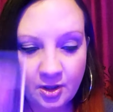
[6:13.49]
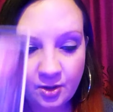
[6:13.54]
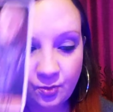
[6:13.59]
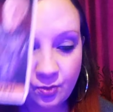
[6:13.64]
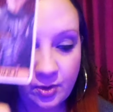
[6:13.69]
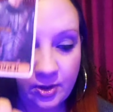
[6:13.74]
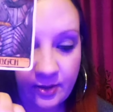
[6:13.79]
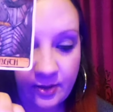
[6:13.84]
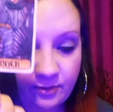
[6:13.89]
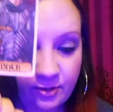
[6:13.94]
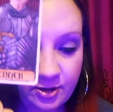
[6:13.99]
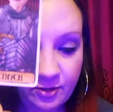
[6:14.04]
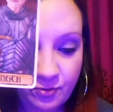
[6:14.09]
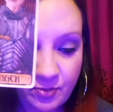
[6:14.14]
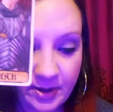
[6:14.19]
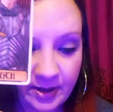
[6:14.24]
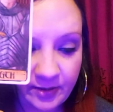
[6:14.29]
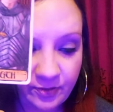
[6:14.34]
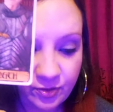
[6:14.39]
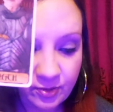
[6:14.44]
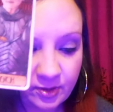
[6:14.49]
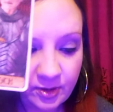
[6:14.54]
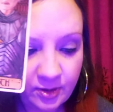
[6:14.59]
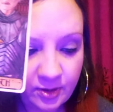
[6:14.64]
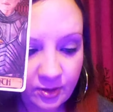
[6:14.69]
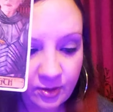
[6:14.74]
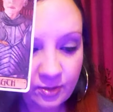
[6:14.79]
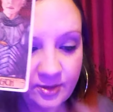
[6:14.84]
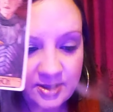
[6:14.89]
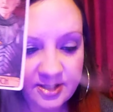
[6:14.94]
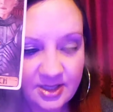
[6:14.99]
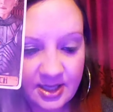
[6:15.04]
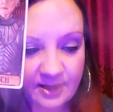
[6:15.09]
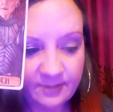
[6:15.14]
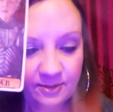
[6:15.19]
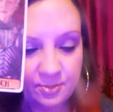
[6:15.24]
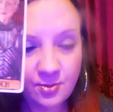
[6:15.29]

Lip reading: Whatever you've been through, this heavy